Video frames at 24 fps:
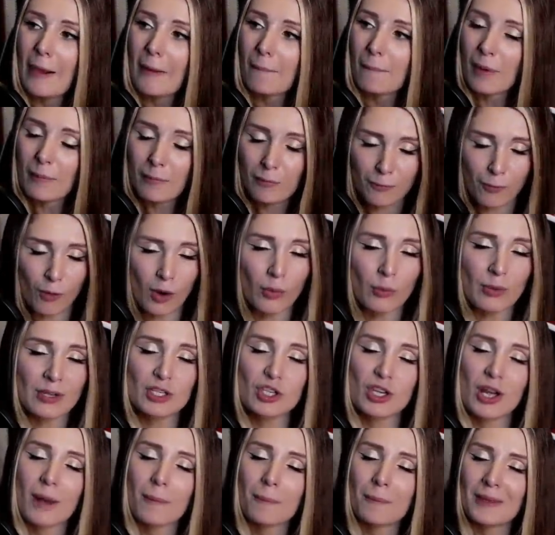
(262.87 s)
But before we
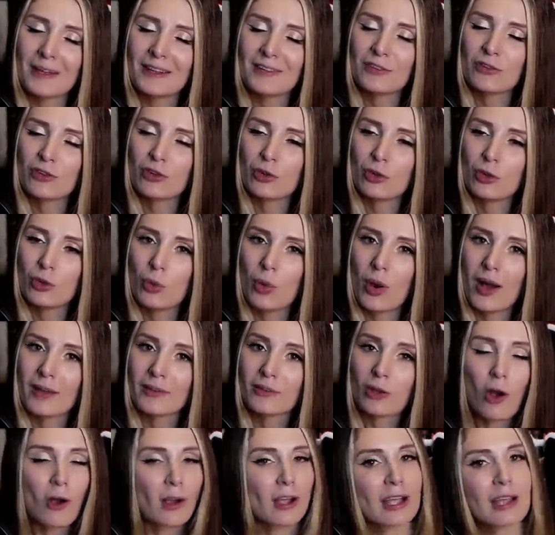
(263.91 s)
jump into uh,
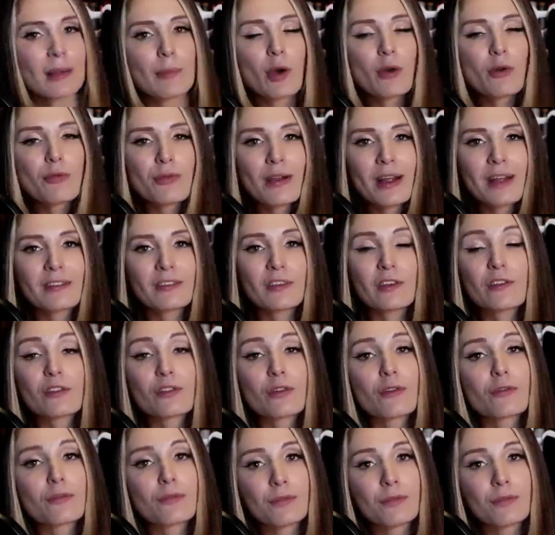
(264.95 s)
talking about Francis'